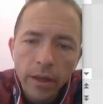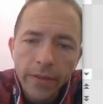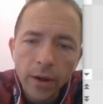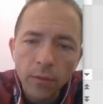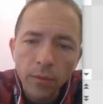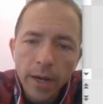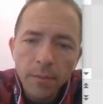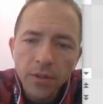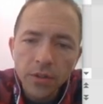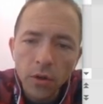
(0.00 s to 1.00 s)
And that
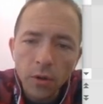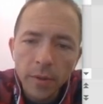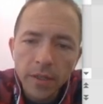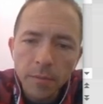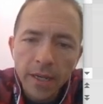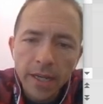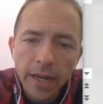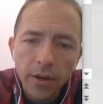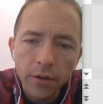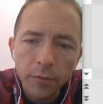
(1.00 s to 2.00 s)
ribosome is made
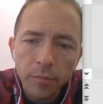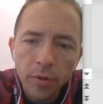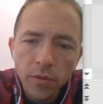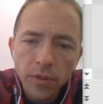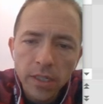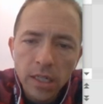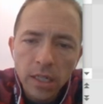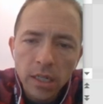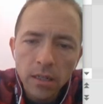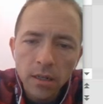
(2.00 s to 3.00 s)
out of
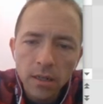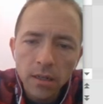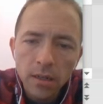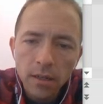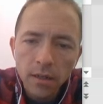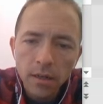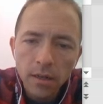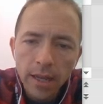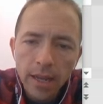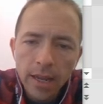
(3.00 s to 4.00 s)
protein
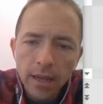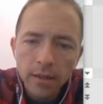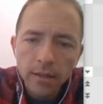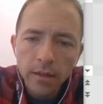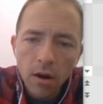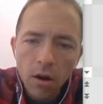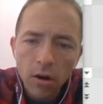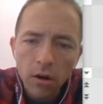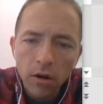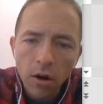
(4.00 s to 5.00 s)
and
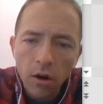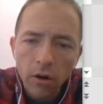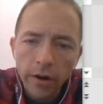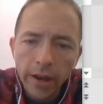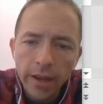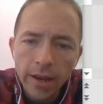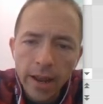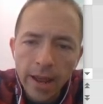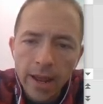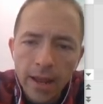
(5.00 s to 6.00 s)

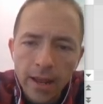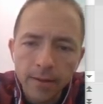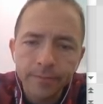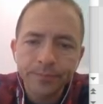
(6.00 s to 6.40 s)
rRNA.